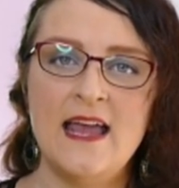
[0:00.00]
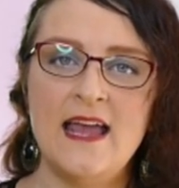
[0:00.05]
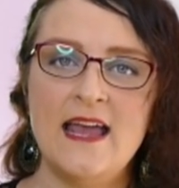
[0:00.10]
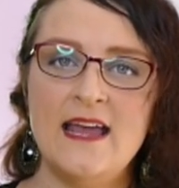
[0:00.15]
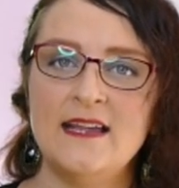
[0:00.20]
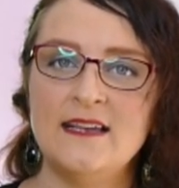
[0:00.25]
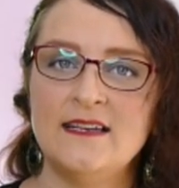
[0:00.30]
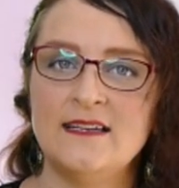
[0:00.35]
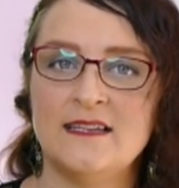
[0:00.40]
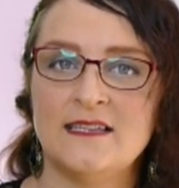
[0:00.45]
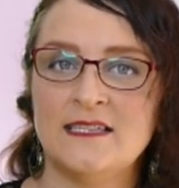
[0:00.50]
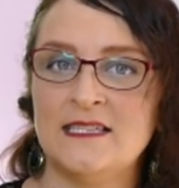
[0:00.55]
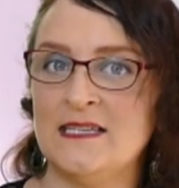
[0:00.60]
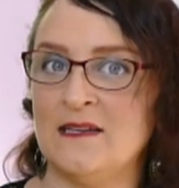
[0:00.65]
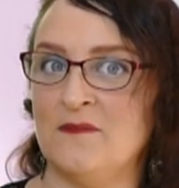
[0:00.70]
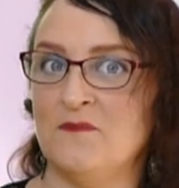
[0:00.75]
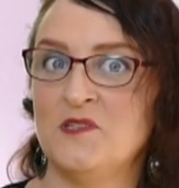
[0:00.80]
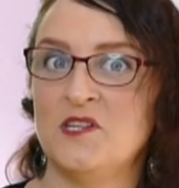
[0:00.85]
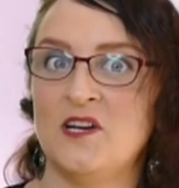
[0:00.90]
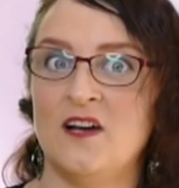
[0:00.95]
and
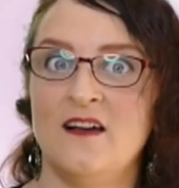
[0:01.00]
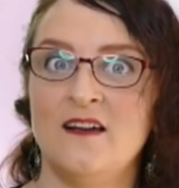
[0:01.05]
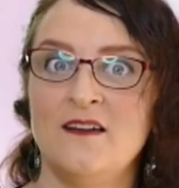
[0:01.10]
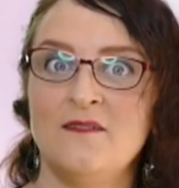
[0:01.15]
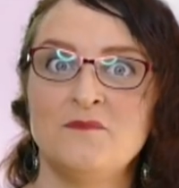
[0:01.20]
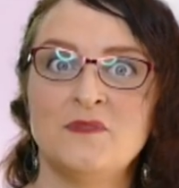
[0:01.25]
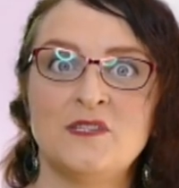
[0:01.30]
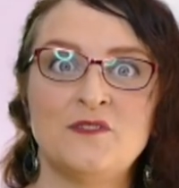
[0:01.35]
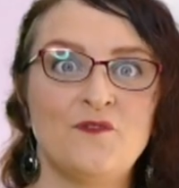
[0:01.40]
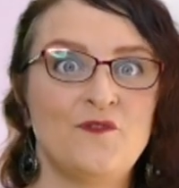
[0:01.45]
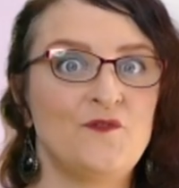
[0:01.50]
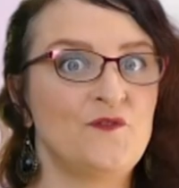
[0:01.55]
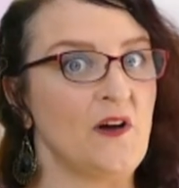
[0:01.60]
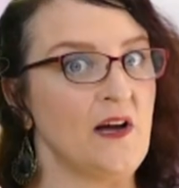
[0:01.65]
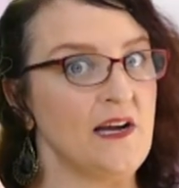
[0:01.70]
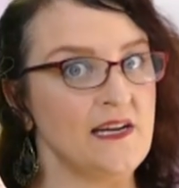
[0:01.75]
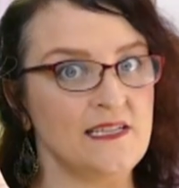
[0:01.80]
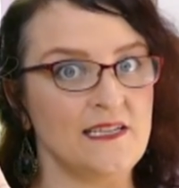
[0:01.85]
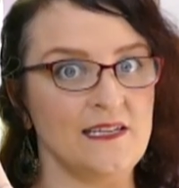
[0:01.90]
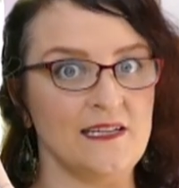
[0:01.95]
sometimes
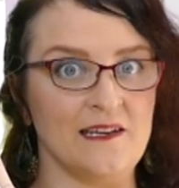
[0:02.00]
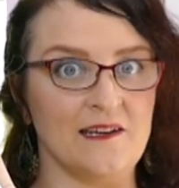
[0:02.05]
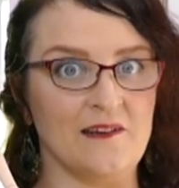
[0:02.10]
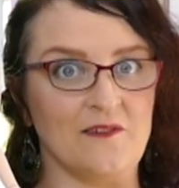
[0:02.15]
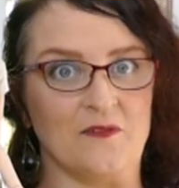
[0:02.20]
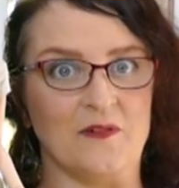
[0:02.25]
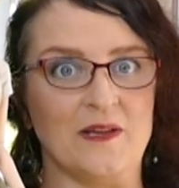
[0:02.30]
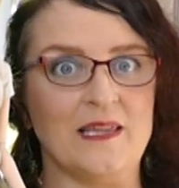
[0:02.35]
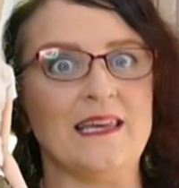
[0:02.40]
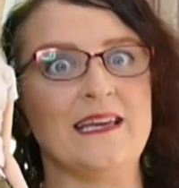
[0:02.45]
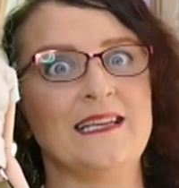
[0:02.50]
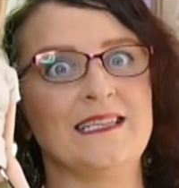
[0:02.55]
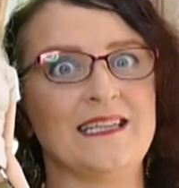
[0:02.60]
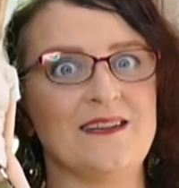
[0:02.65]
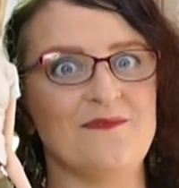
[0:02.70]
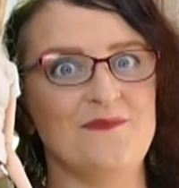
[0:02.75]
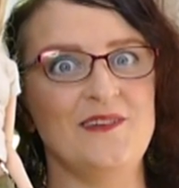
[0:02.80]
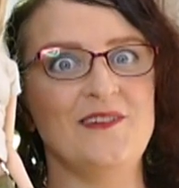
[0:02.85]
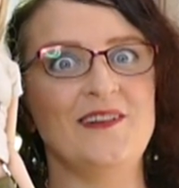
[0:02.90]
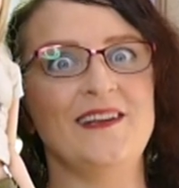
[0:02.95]
fighting with his
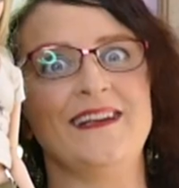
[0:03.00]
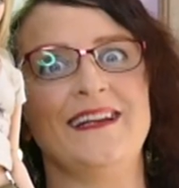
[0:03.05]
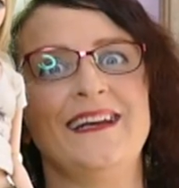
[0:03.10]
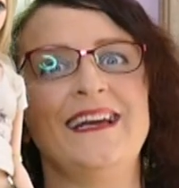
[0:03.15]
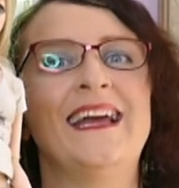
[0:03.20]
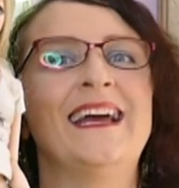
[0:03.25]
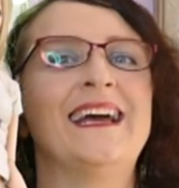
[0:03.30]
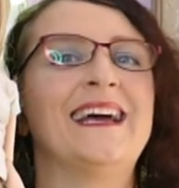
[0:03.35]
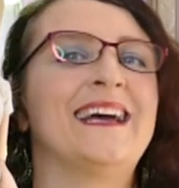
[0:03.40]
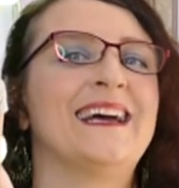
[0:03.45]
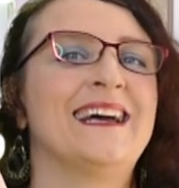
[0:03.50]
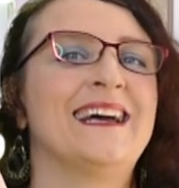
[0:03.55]
community.